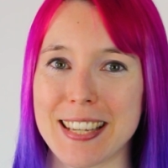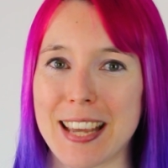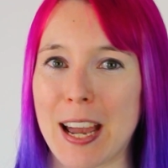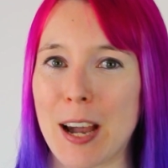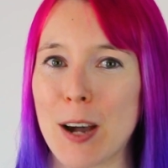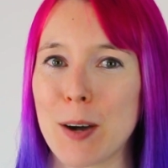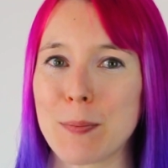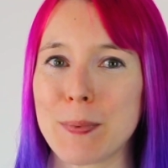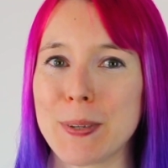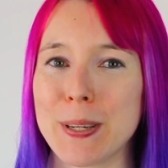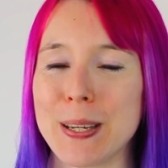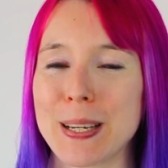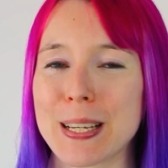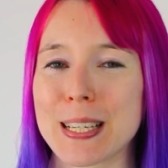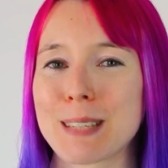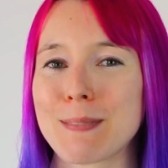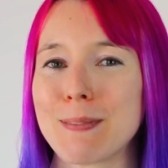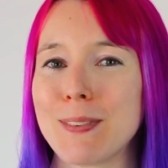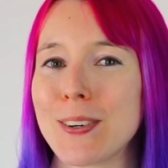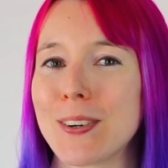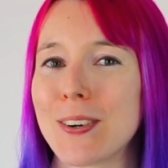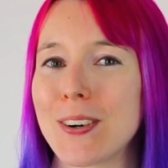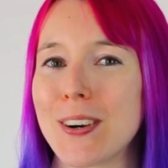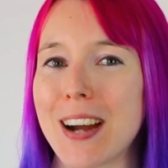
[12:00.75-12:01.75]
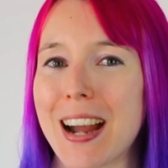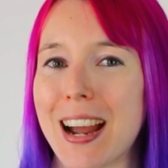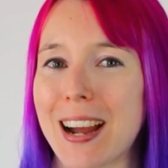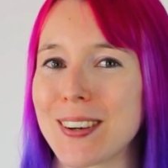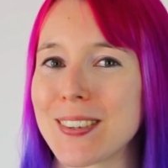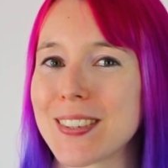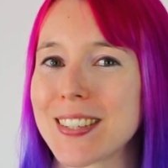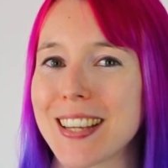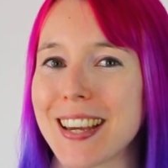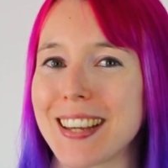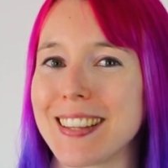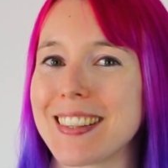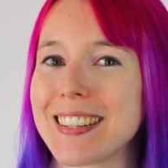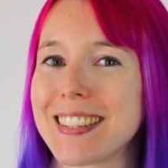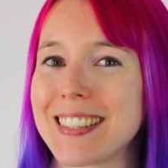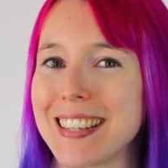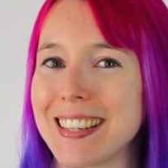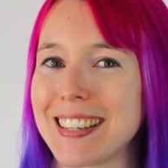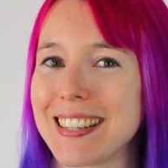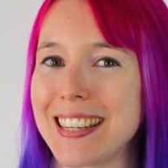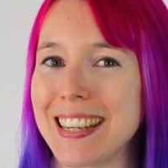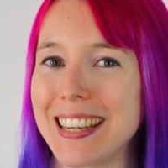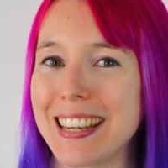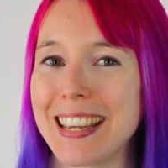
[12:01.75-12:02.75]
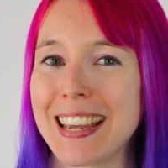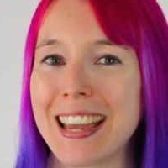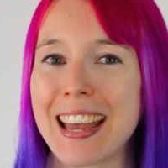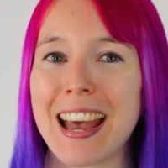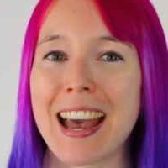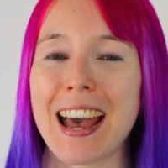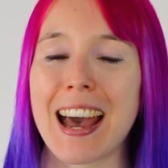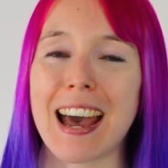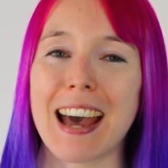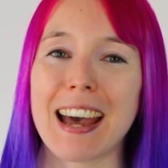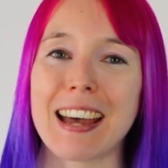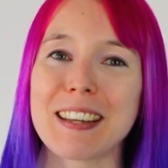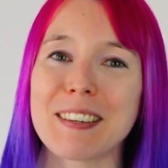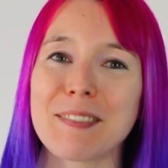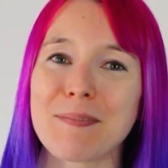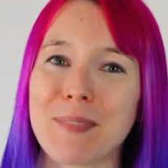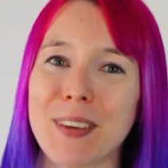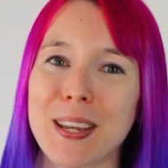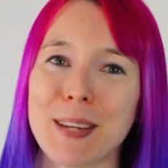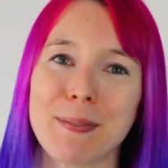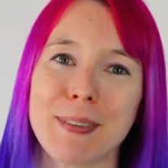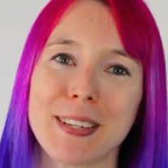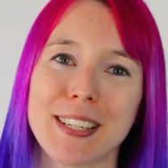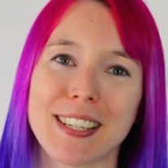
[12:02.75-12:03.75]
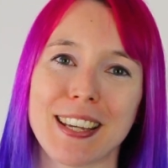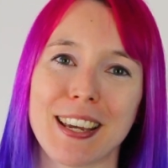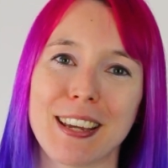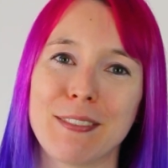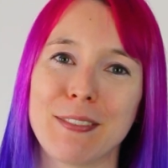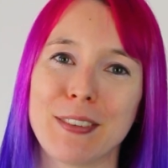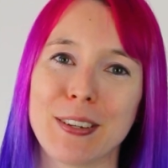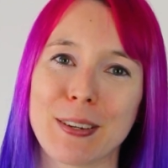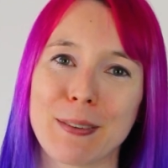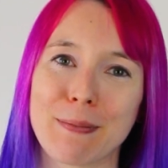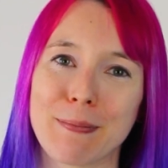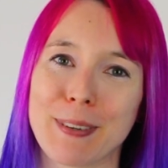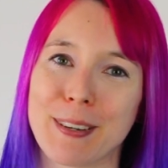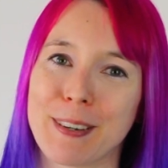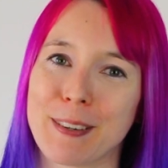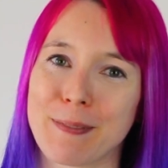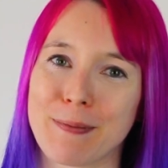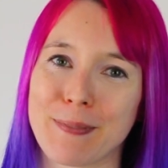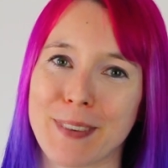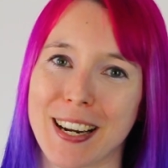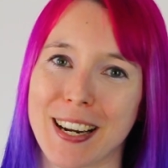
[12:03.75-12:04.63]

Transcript: to help you explore outside the city and maybe save you a bit of